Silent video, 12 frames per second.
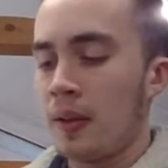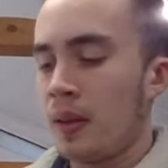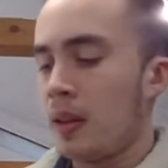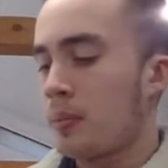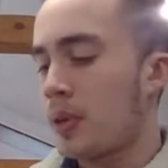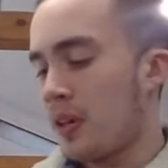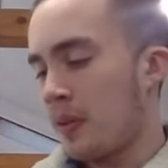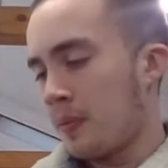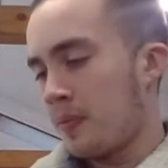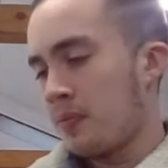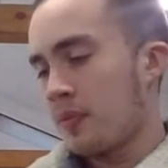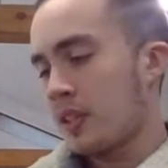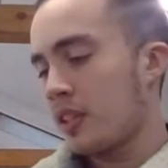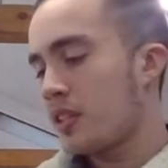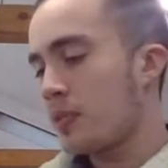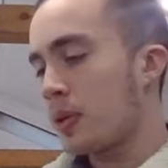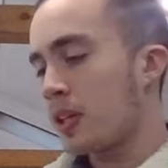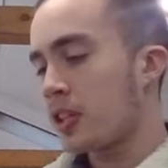but it's a
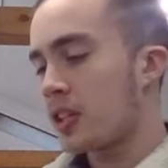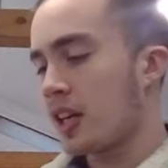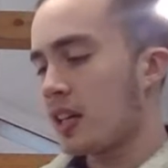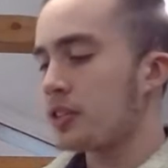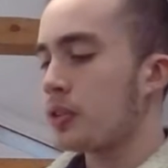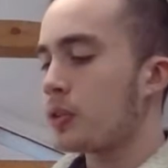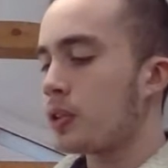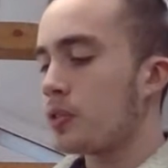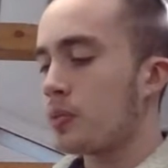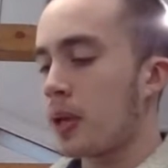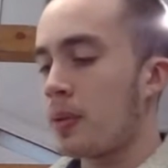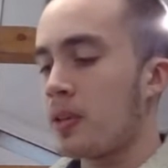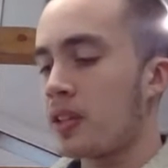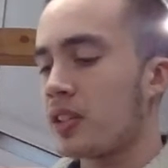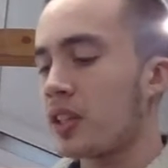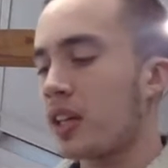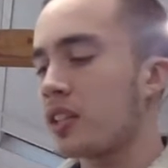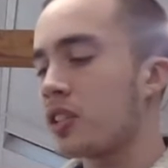bunch of dinosaurs. Maybe it's a
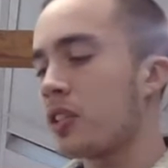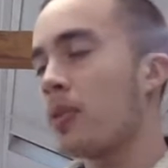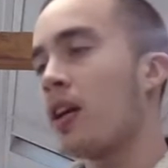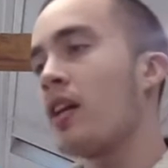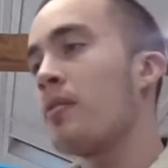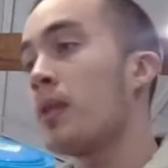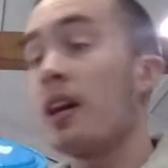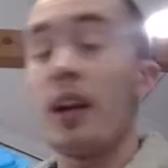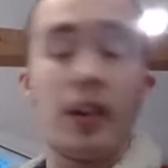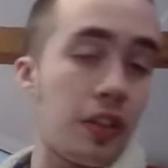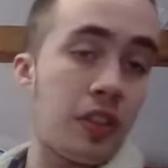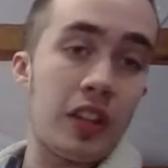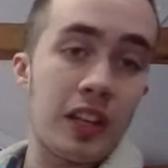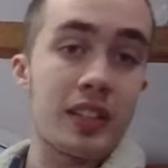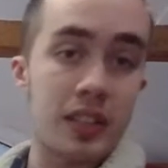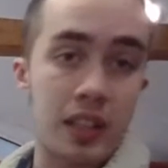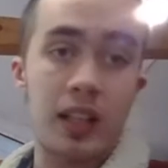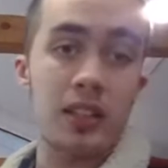custom lot. My other thing is a
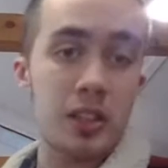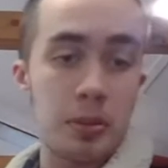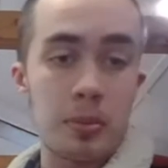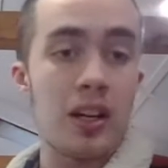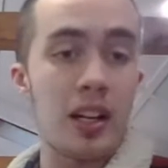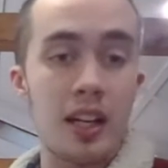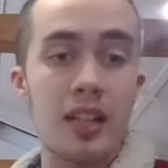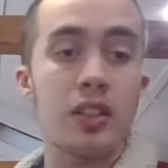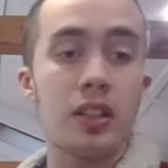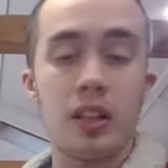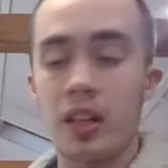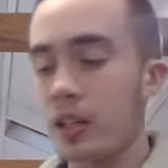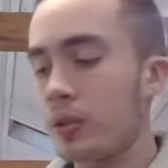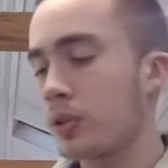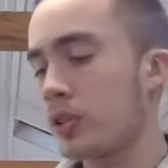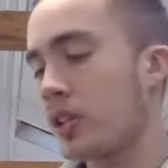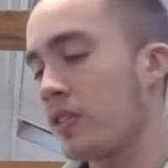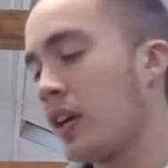custom lot. It has a lot of cool
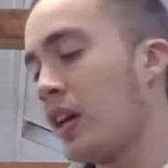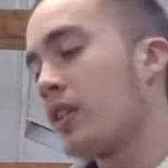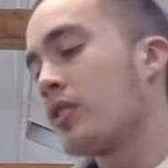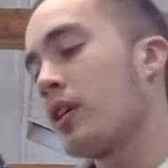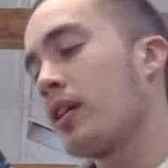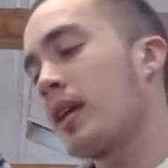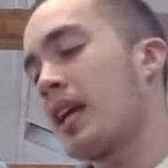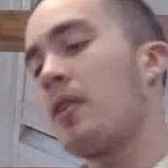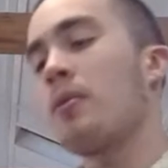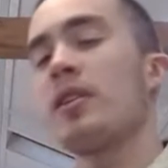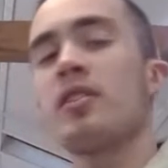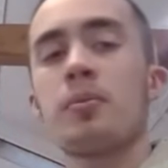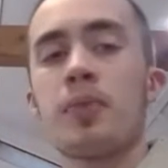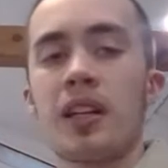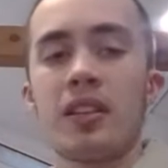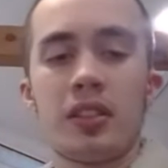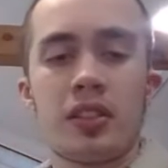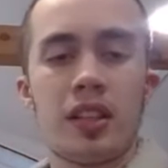stuff. So I can't wait to break
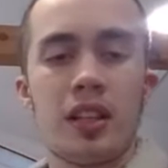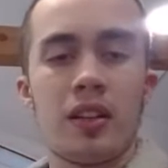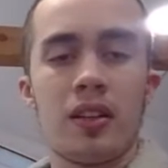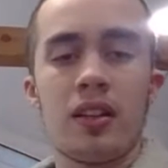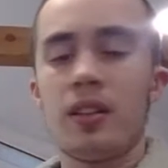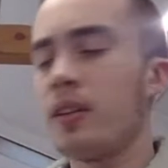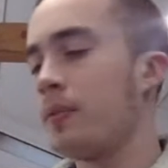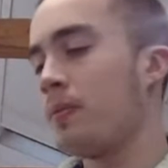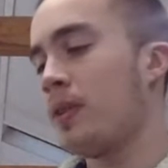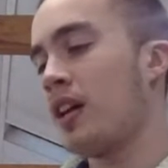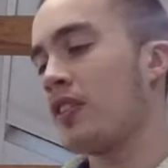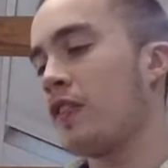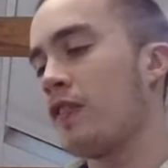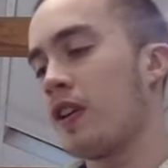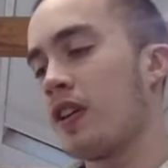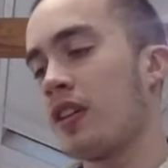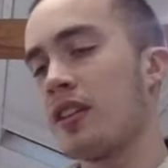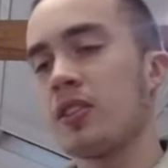this down. At the very
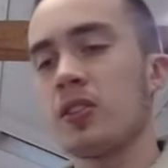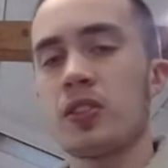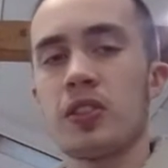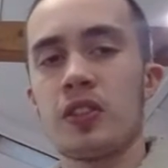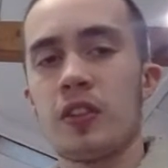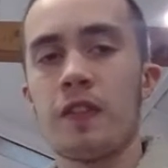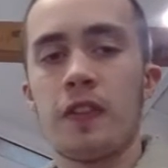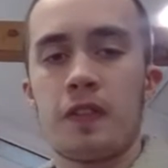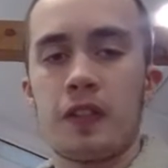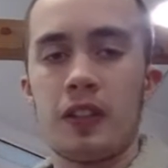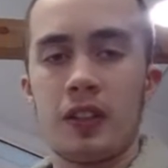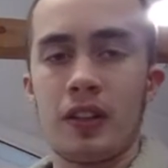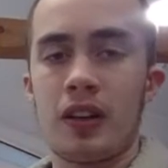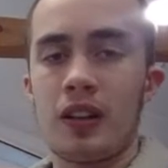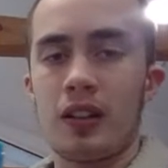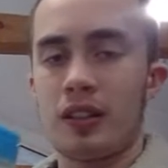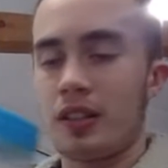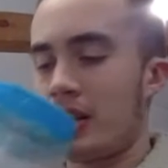least, this is a
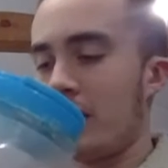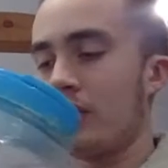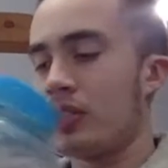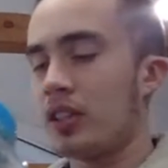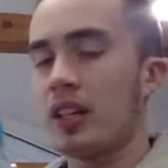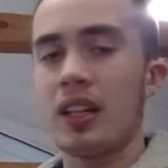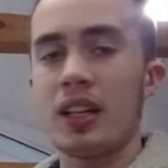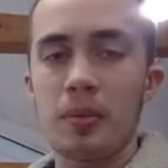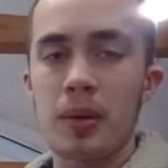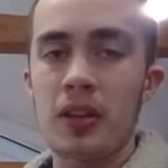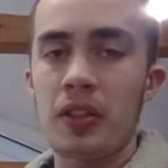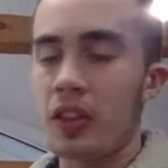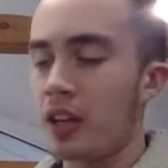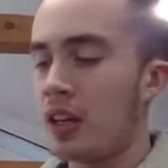$15-esque item, I think.